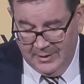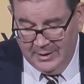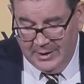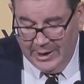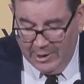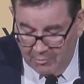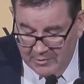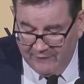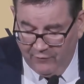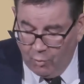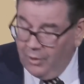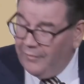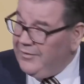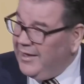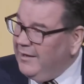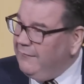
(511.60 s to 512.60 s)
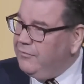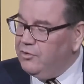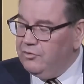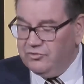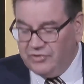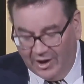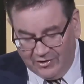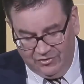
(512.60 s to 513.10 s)
However, what that view
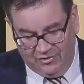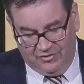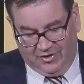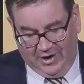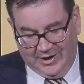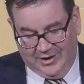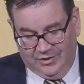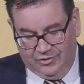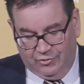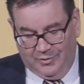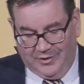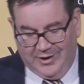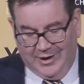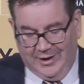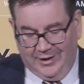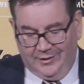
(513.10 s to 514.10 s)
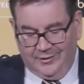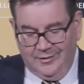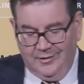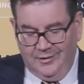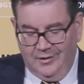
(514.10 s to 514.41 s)
doesn't take into account